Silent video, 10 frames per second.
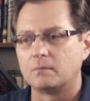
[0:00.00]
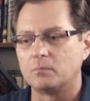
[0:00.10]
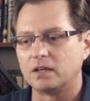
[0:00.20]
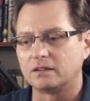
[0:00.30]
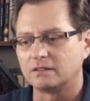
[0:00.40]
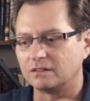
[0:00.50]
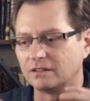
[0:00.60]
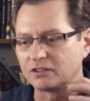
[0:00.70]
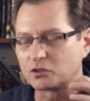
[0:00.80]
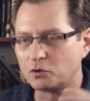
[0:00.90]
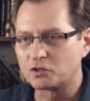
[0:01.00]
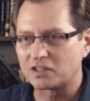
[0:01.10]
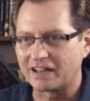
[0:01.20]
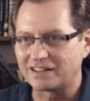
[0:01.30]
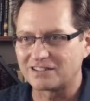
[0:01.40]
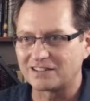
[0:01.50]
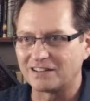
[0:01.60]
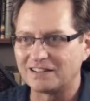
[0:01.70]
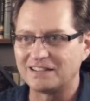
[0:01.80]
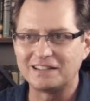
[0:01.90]
But a true science
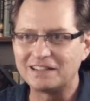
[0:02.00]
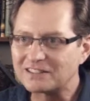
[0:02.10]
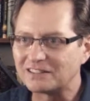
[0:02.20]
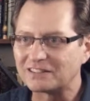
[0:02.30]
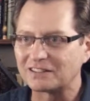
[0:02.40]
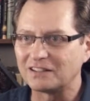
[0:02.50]
study isn't